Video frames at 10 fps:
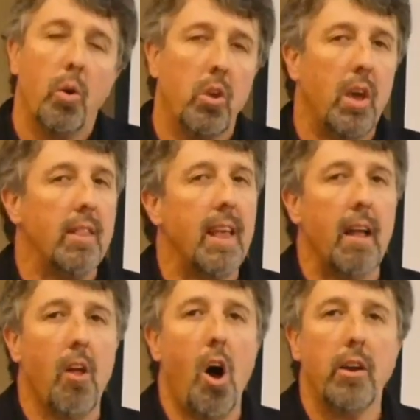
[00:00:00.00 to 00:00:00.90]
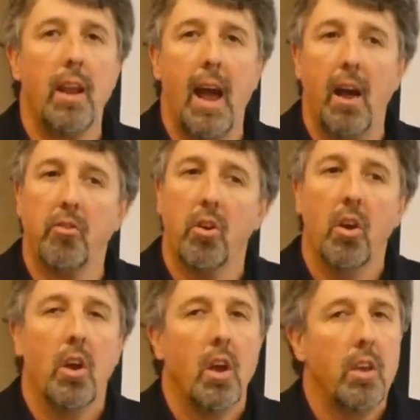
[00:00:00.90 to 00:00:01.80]
when you hit that long dash,
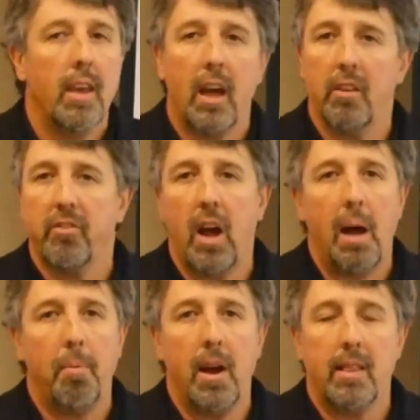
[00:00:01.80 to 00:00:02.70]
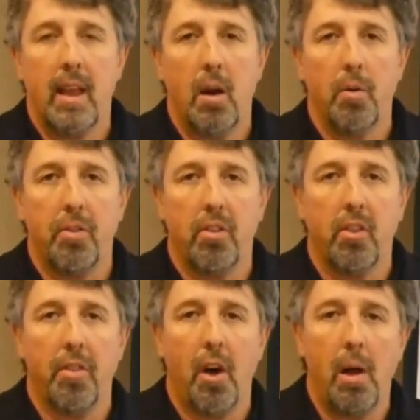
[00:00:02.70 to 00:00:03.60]
you got to stop right there with
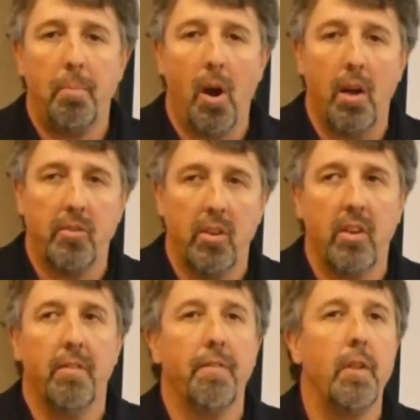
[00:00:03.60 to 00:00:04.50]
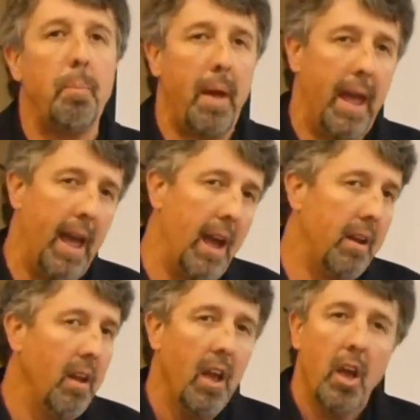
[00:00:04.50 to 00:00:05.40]
the thought process and flip ahead.